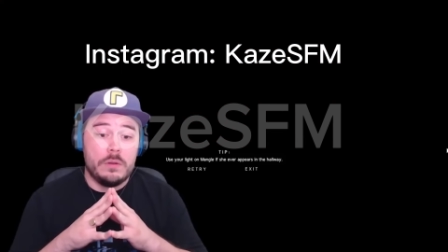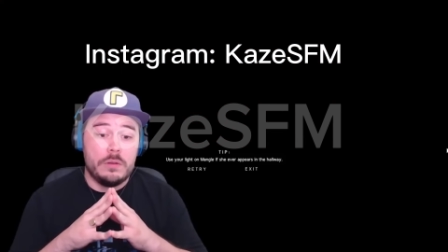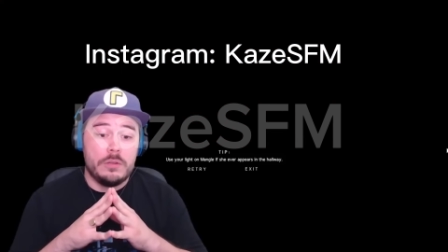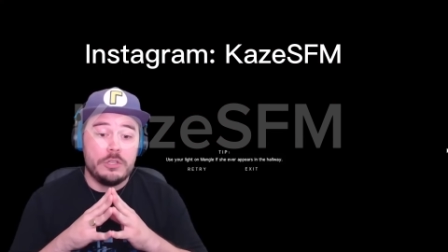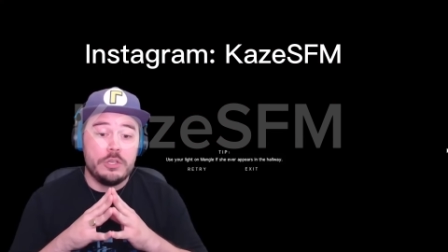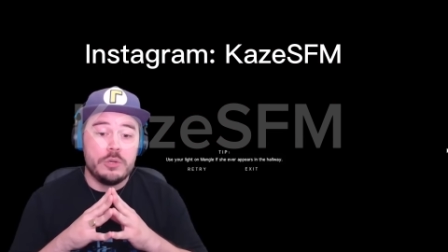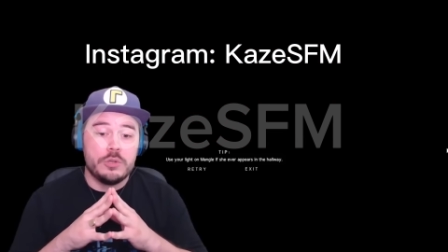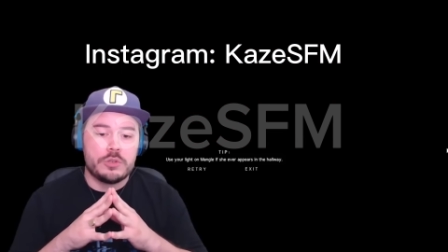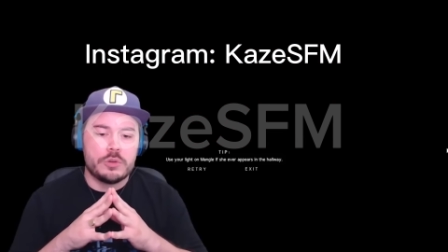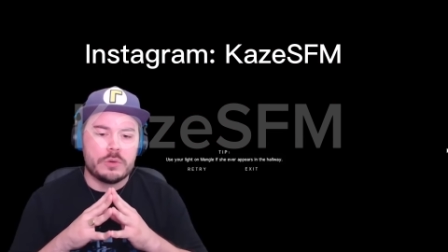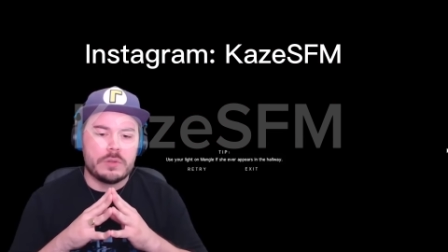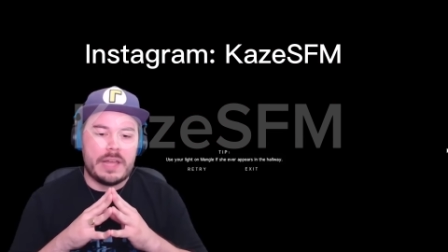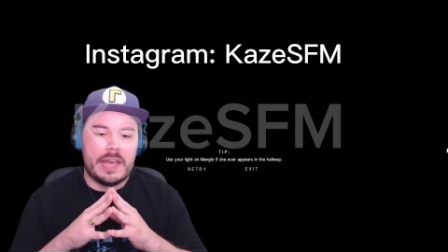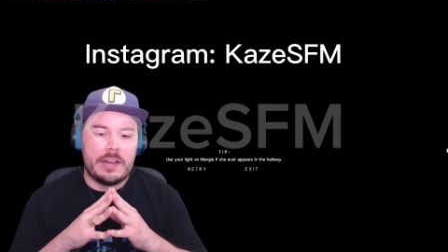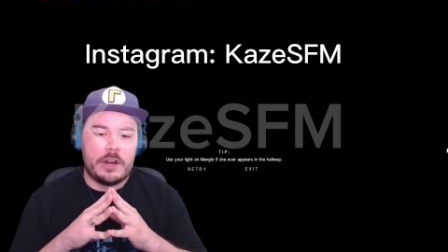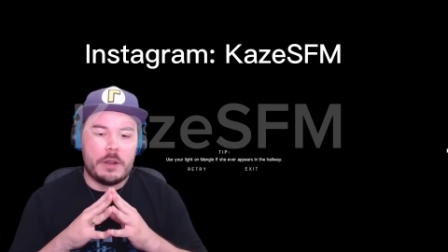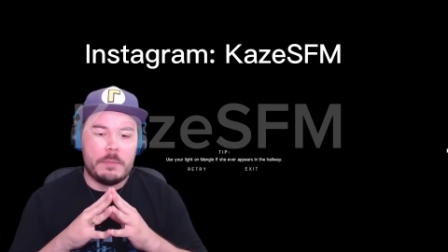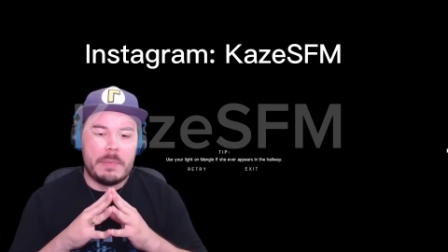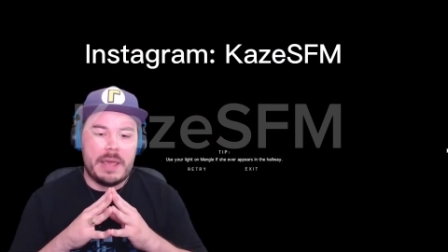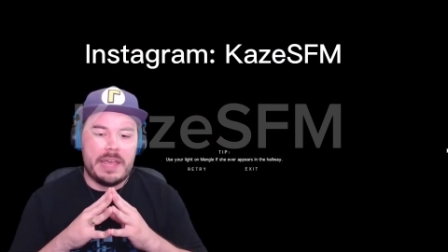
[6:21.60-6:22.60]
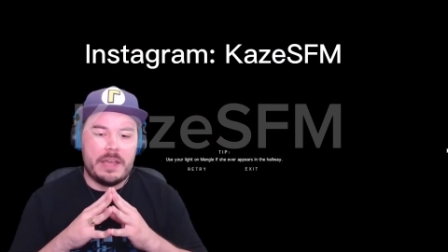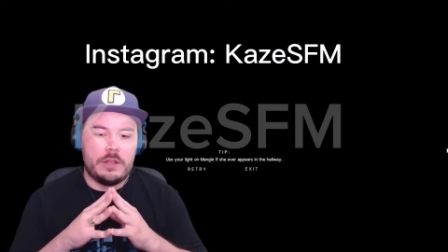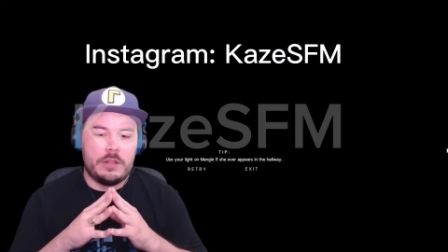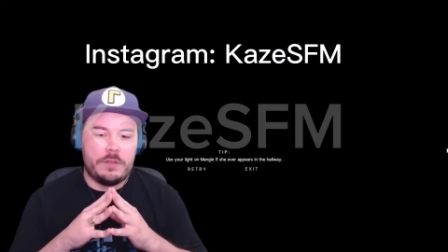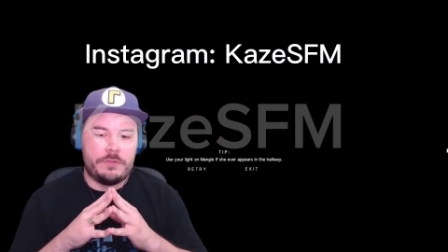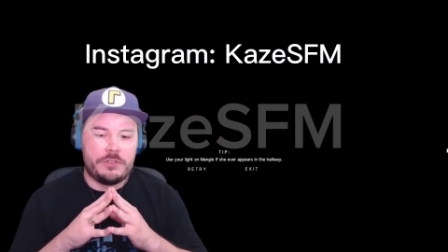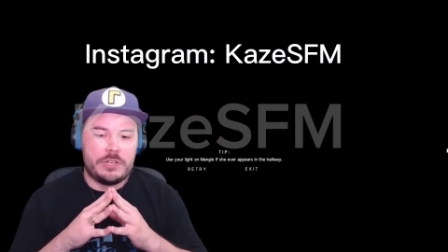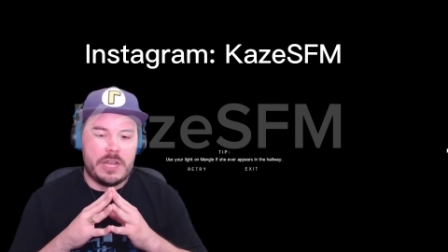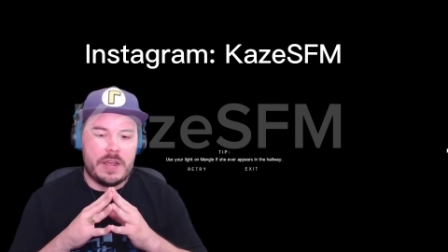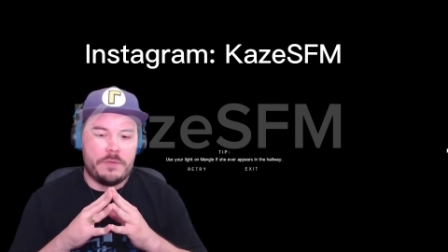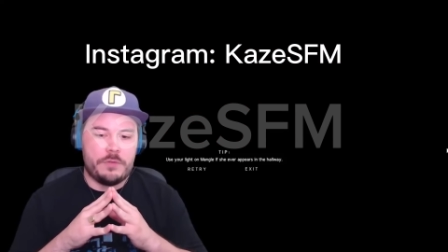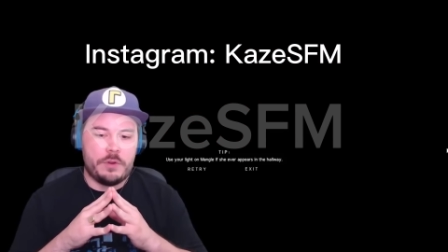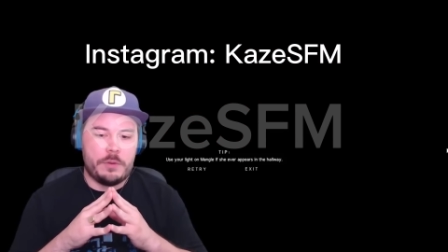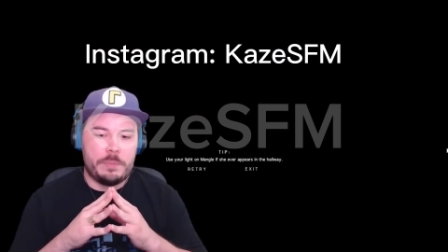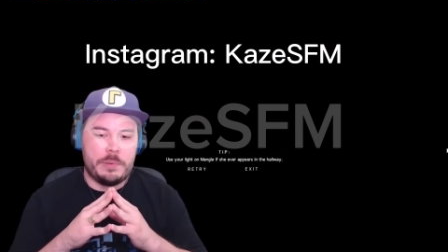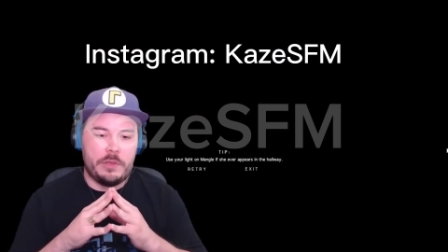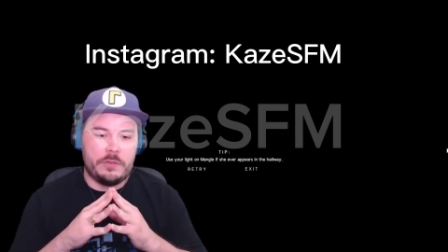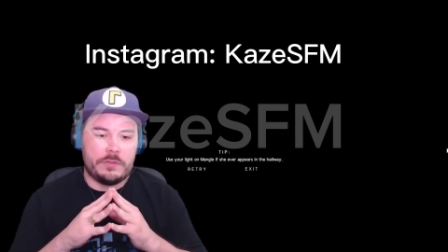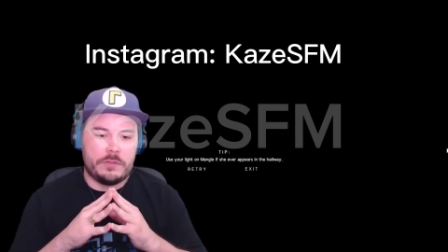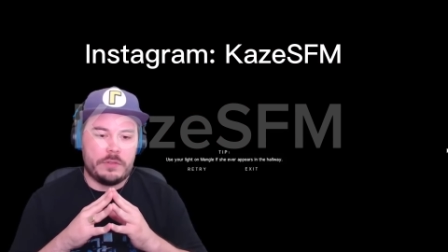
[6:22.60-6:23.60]
Use your light on Mangle if she ever
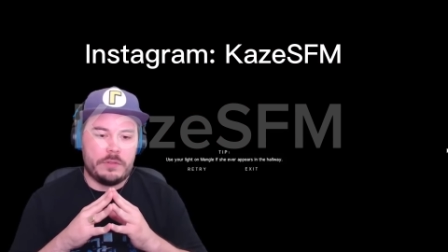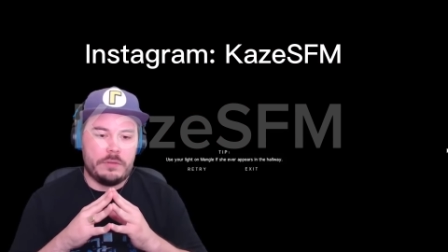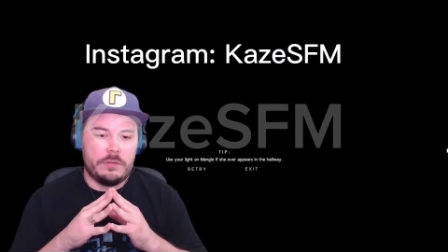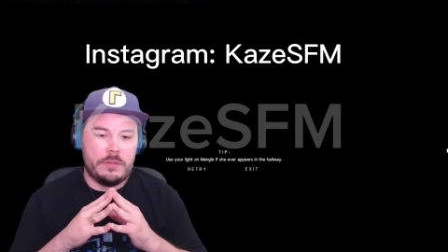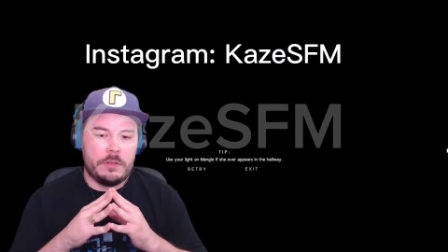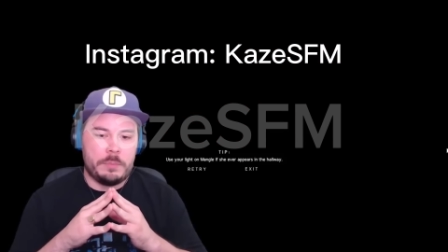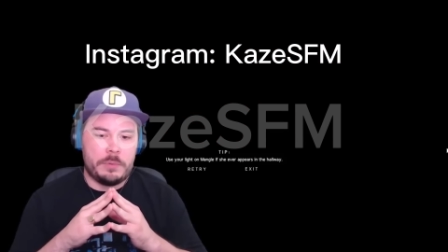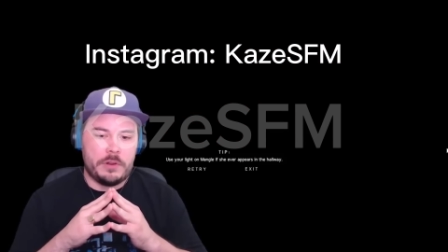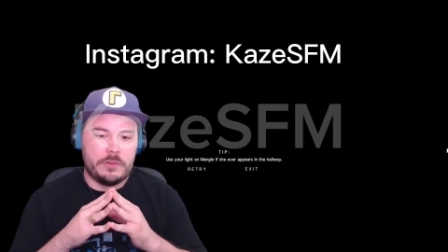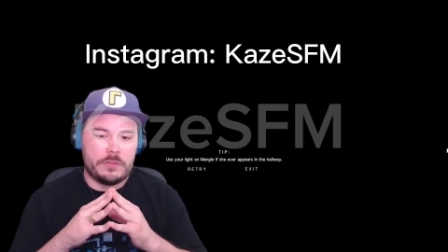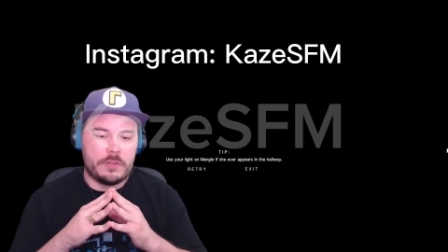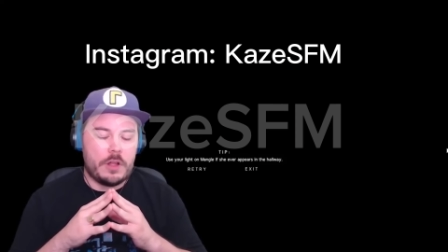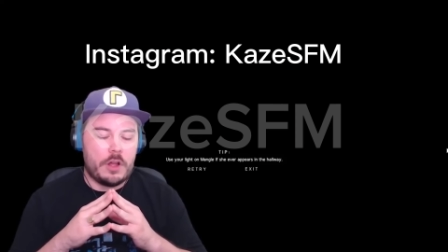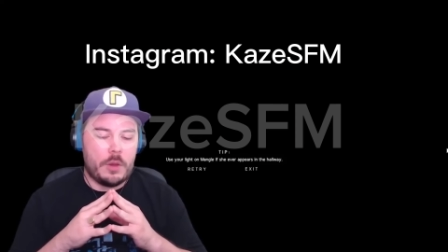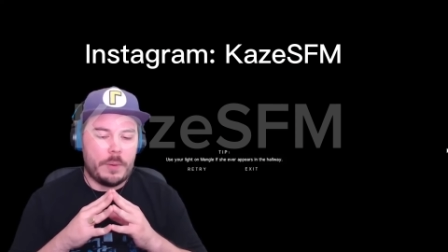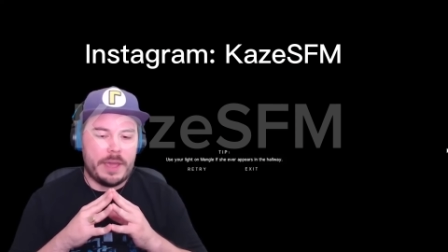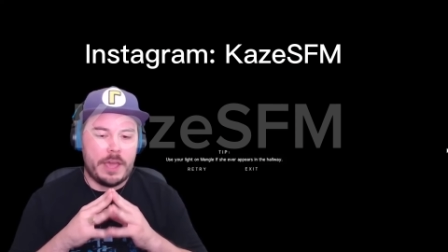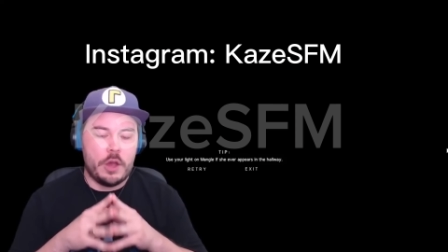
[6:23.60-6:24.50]
appears in, appears in the hallway.